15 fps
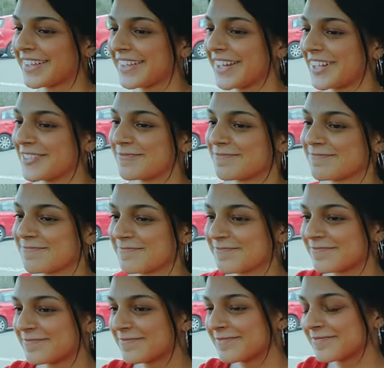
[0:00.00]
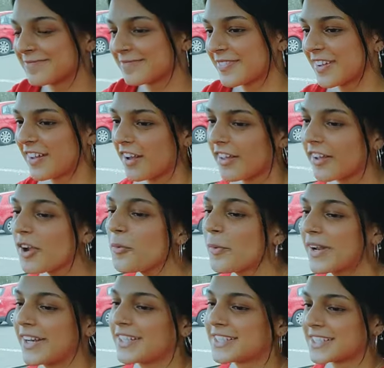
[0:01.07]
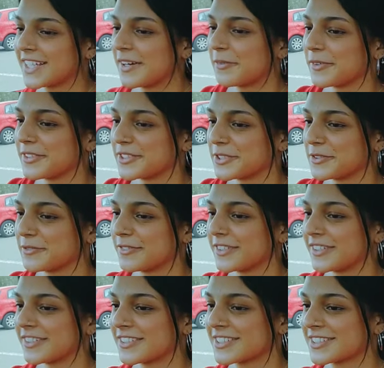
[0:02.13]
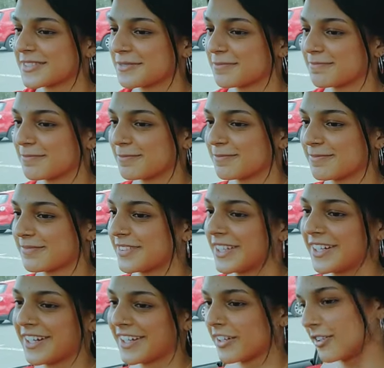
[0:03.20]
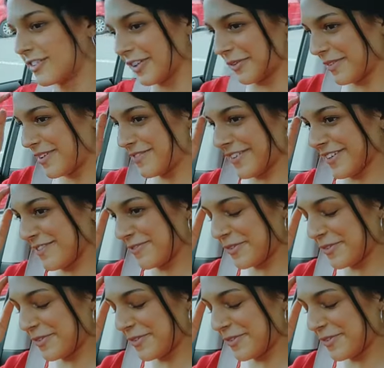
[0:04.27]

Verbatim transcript: just yeah. to help you, okay? I know I went into that one too fast. Yeah, I can't go any further